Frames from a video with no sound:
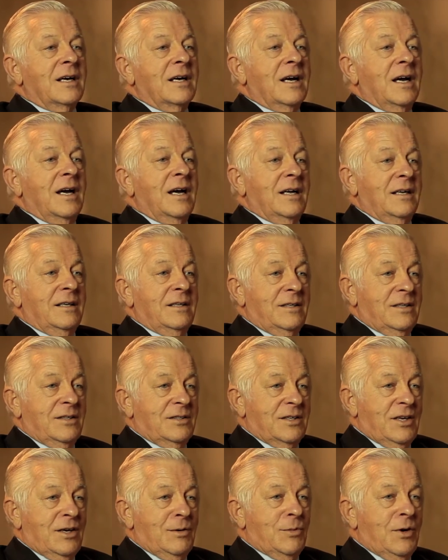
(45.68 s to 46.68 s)
And
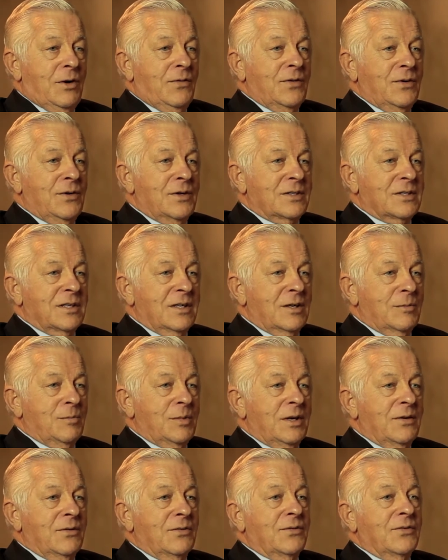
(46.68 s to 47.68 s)
so my first little
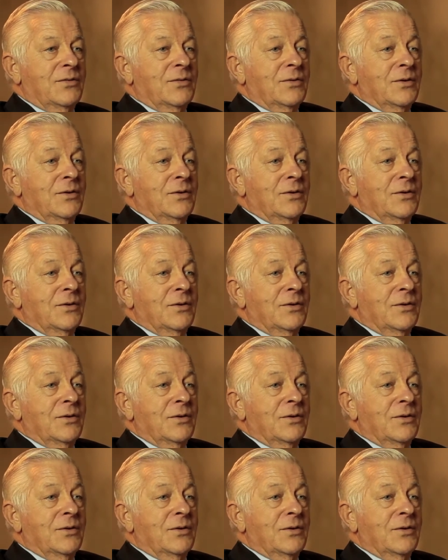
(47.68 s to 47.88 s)
bit of